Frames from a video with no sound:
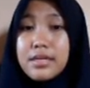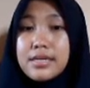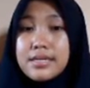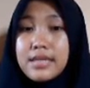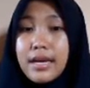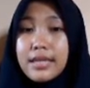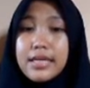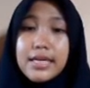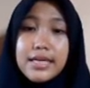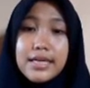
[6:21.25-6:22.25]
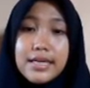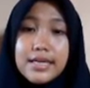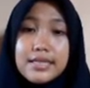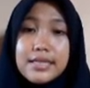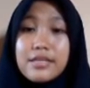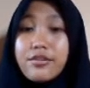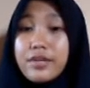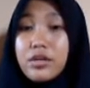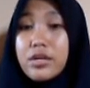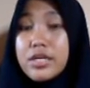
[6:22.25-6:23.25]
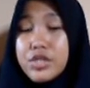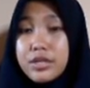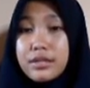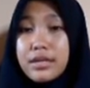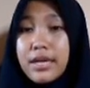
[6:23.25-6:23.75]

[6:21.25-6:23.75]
side is internet connection,